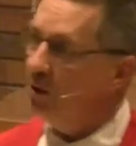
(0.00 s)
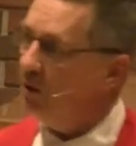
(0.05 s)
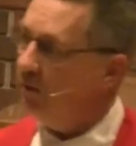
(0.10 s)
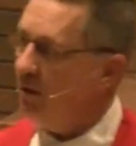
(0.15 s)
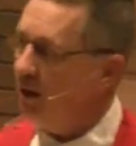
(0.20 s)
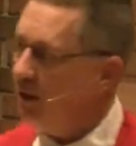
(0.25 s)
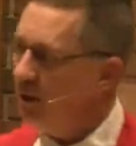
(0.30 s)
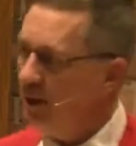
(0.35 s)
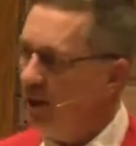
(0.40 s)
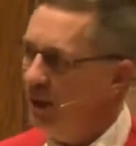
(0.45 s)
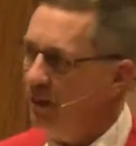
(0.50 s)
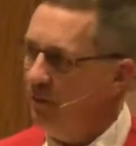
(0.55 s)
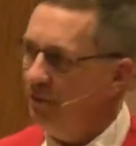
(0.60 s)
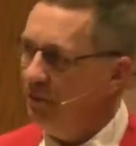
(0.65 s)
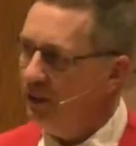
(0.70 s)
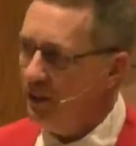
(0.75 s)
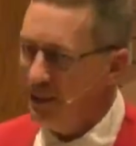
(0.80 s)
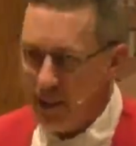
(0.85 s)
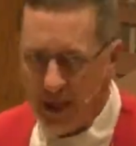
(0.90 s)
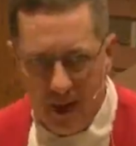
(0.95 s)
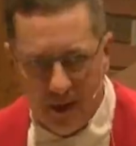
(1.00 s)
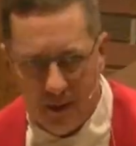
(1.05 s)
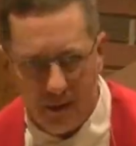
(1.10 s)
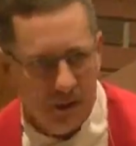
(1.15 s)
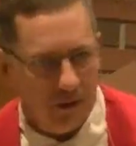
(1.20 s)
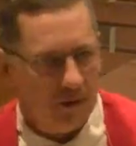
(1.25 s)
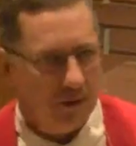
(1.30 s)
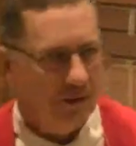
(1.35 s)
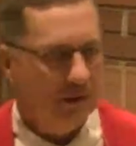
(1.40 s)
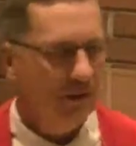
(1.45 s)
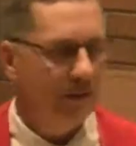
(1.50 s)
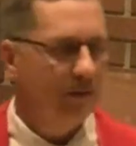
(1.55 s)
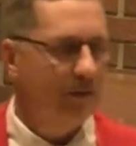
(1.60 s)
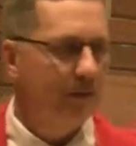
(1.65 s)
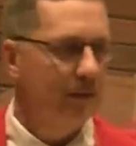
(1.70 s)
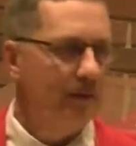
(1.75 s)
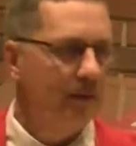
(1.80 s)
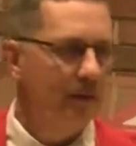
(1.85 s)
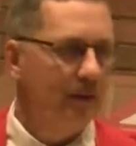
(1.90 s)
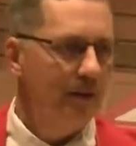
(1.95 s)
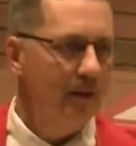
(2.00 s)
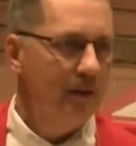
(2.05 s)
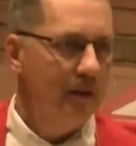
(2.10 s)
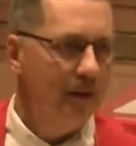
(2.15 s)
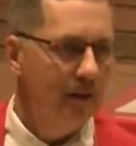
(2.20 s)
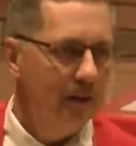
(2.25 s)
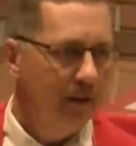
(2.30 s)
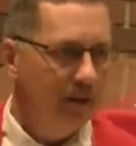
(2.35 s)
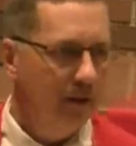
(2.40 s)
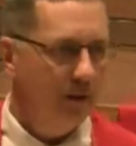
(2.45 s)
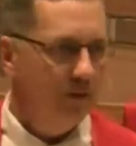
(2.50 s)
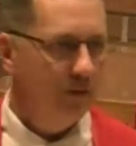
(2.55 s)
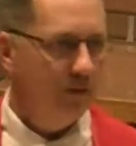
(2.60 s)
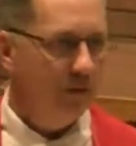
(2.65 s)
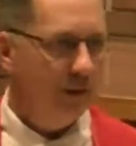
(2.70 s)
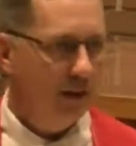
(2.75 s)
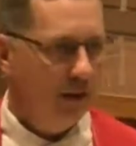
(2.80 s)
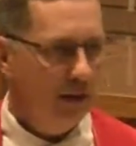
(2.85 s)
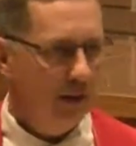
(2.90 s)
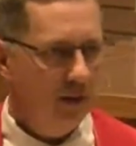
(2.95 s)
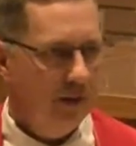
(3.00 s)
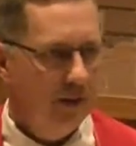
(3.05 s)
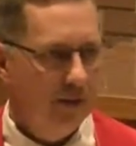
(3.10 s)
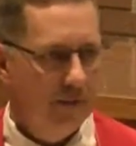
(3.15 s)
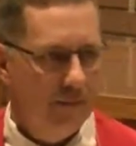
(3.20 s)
of our life together, they say.